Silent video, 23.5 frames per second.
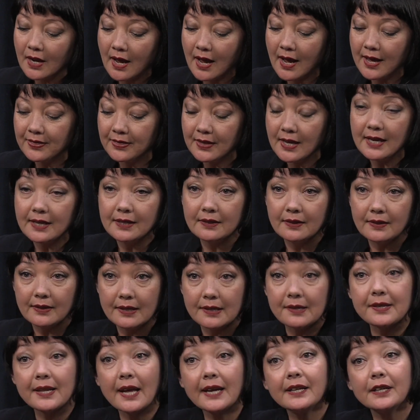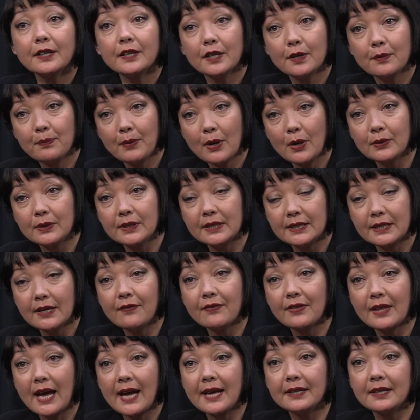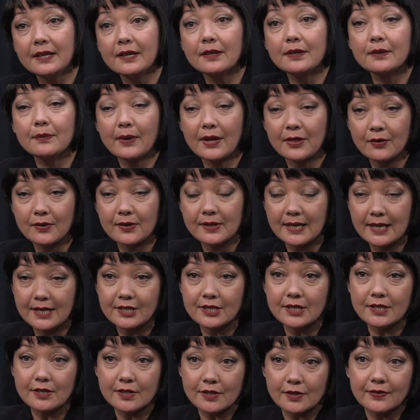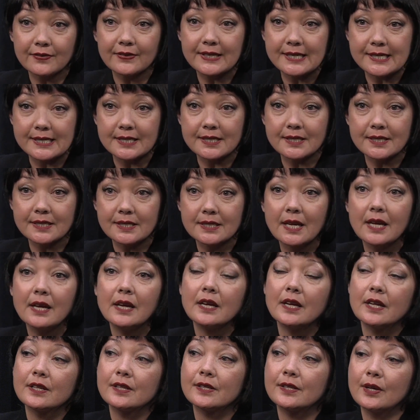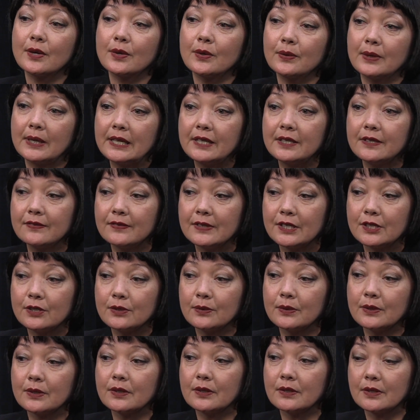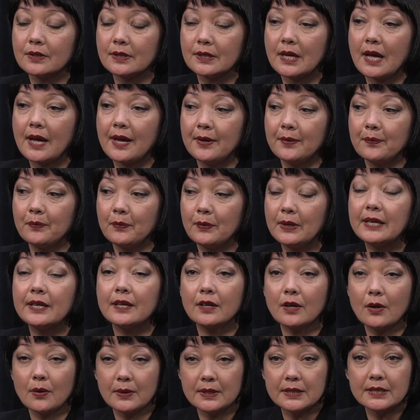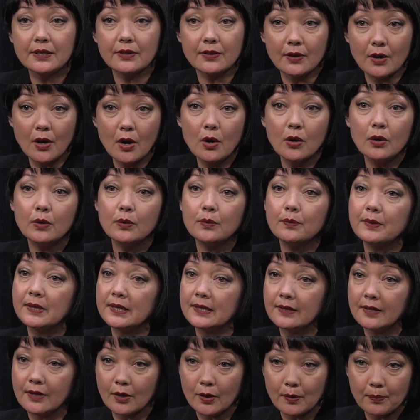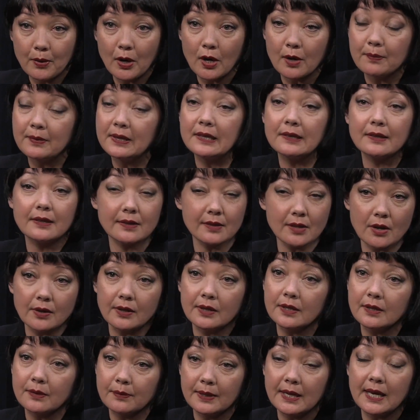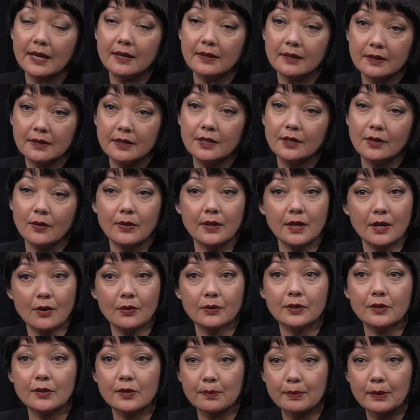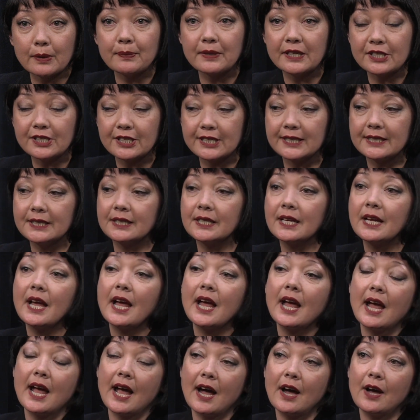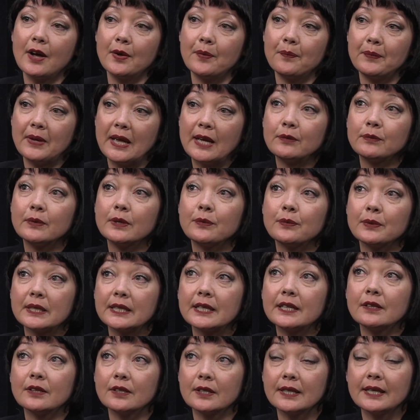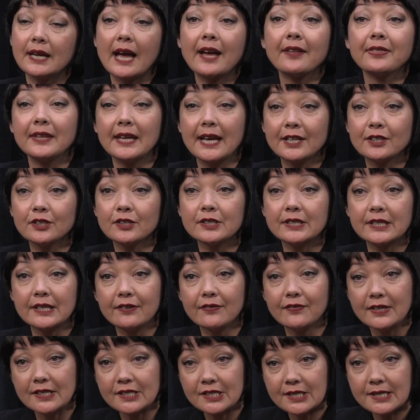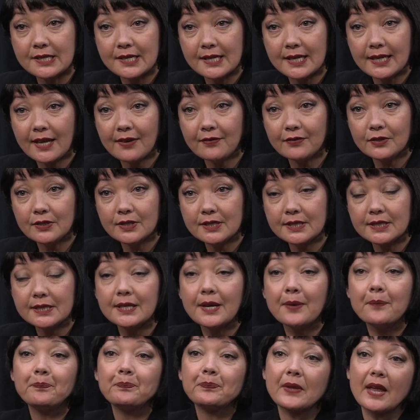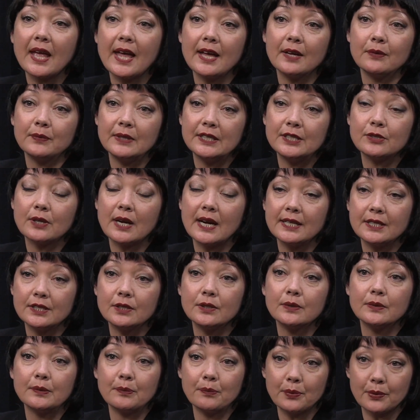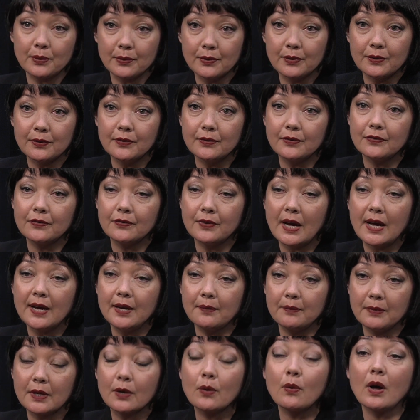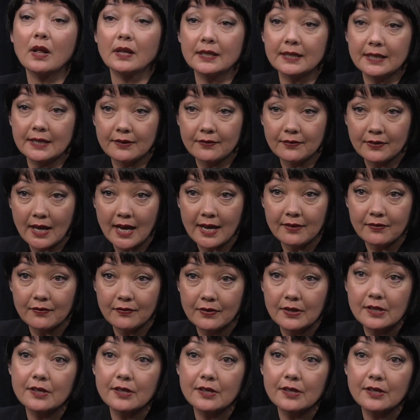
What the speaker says: And then the second component of that is weatherization services. So individuals, we can go into their homes and their apartments as long as we get, the owner's permission, and we really look at the energy efficiency levels, and we try to improve the quality of life.